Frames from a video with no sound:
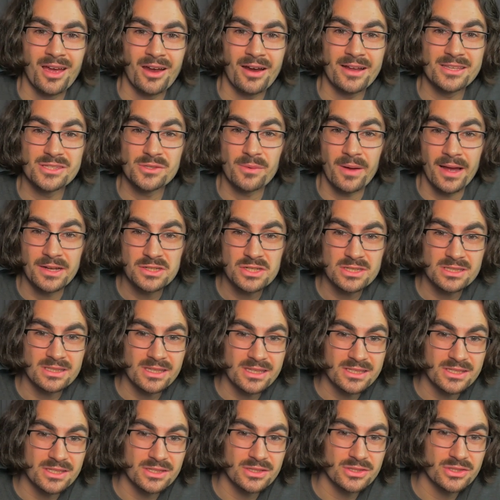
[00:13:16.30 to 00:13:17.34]
All right, so I just
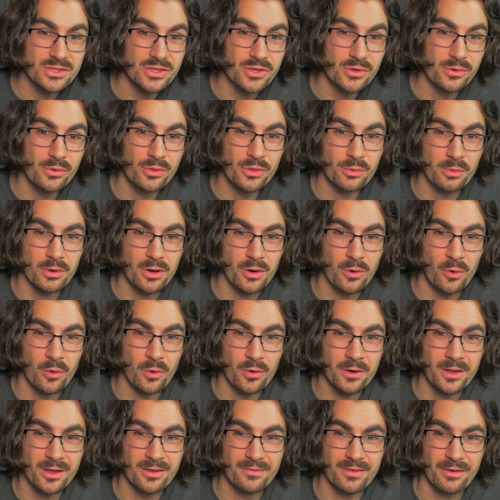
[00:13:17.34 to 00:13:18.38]
listened to the
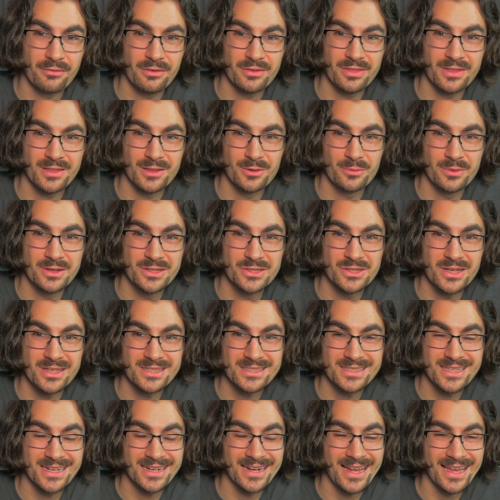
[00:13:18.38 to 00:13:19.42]
recording of everything that we
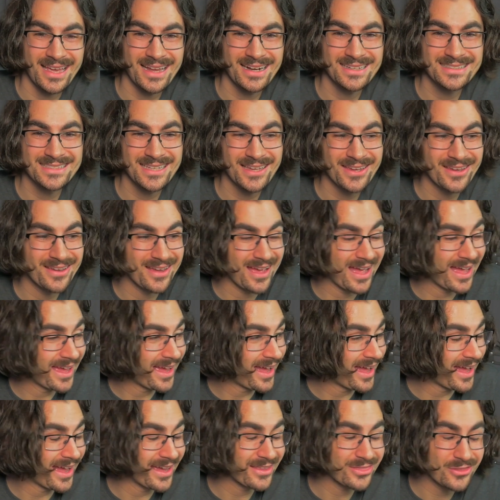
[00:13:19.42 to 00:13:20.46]
just did, and I got to tell you,
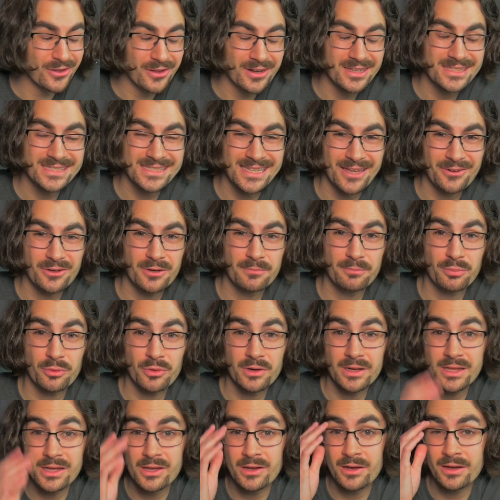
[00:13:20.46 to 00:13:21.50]
I thought it sounded
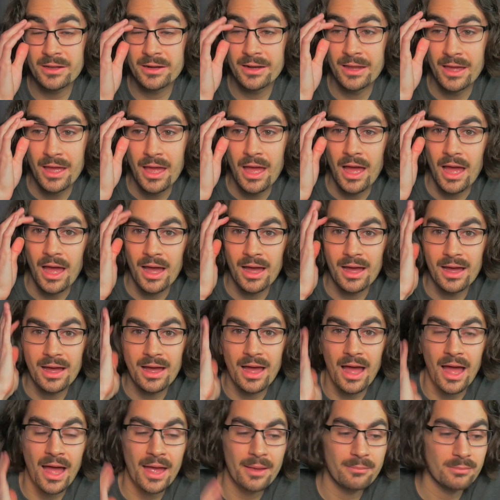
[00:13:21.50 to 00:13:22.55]
pretty good.
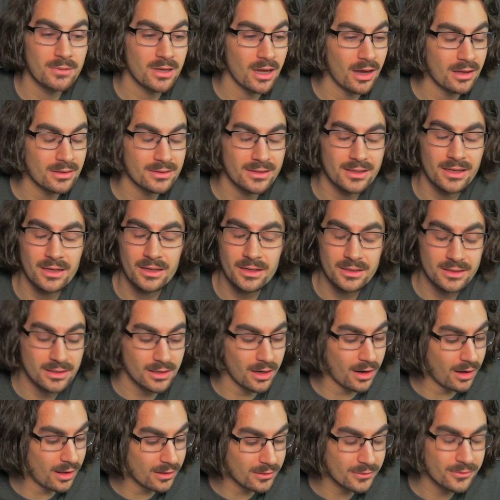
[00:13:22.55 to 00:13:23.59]

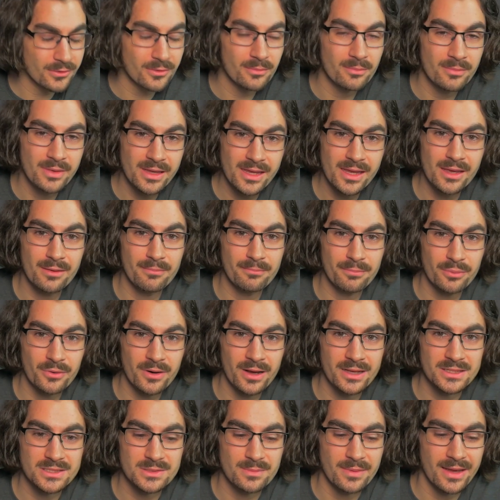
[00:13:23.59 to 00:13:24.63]
Color me
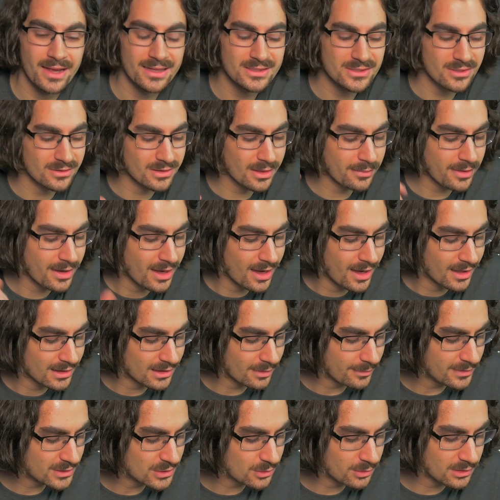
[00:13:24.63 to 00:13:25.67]
impressed, man. So let
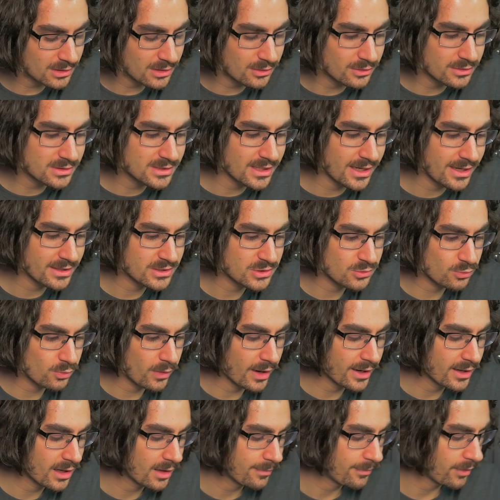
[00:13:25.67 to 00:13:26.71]
me do a little test
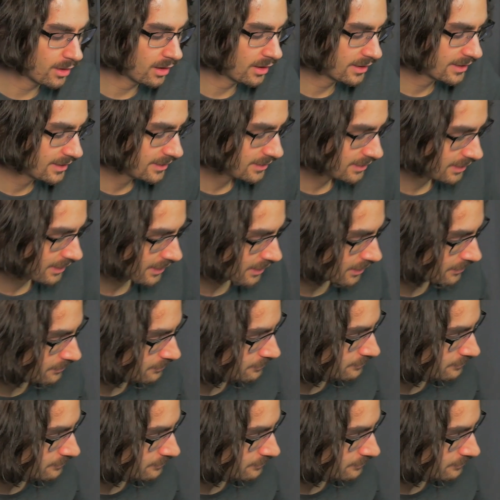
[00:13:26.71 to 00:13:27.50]
right up on it. Hang on.